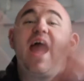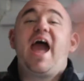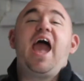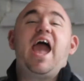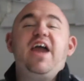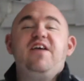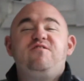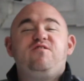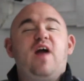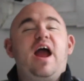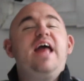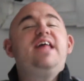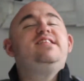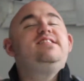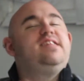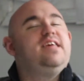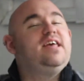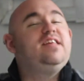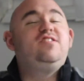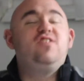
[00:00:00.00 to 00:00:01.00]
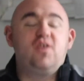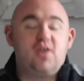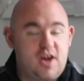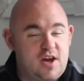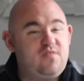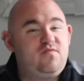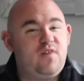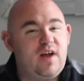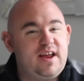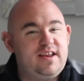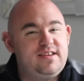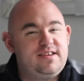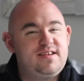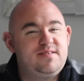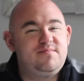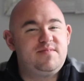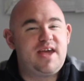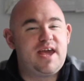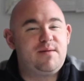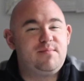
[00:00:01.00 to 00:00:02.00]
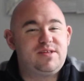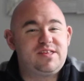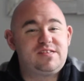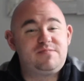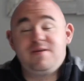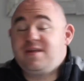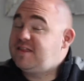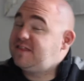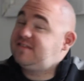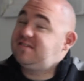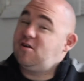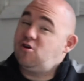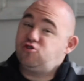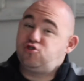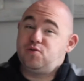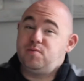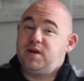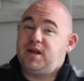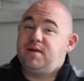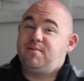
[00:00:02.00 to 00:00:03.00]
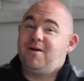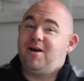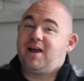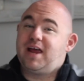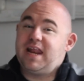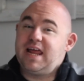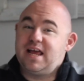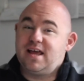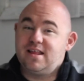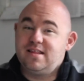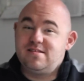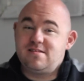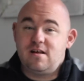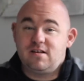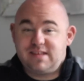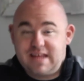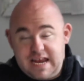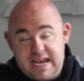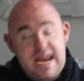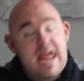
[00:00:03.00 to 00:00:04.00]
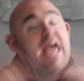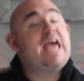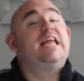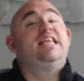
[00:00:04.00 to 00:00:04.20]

Hey friends, it's your good friend Tim Campbell-Smith, social media marketing consultant.